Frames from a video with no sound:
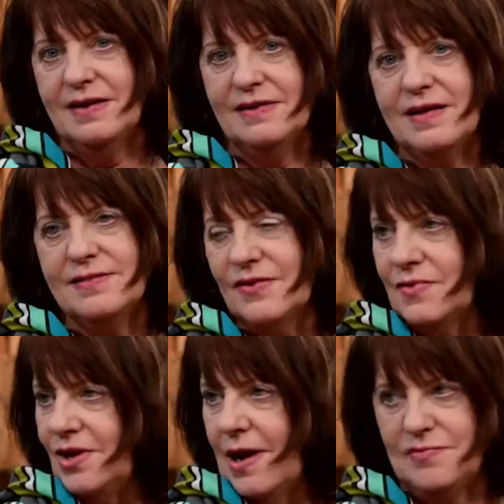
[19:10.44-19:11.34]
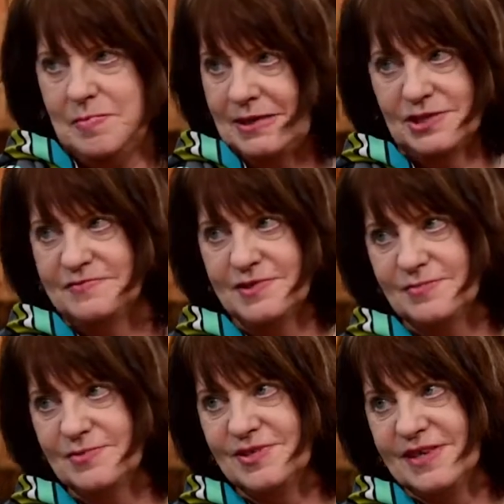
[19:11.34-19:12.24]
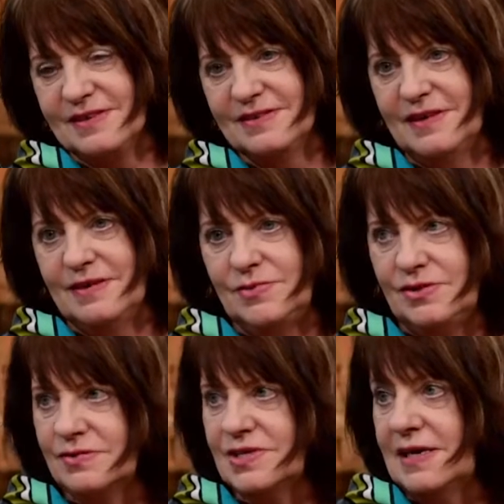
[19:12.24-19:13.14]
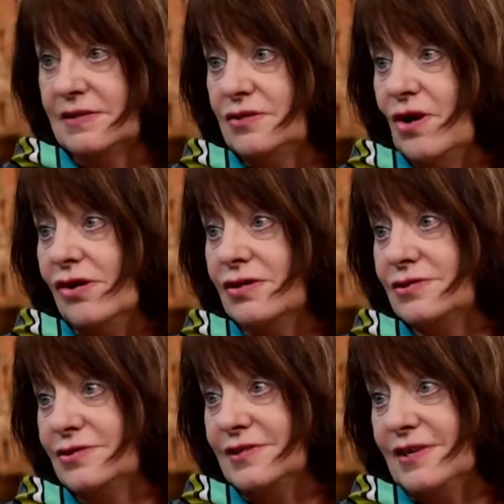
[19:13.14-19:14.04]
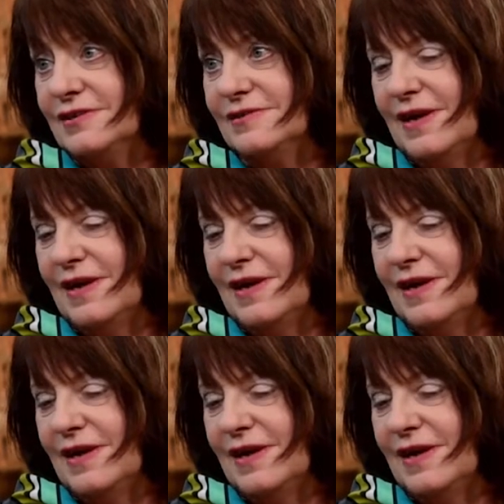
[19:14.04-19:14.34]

I think when you have a passion for something, you'll take the knocks, you know.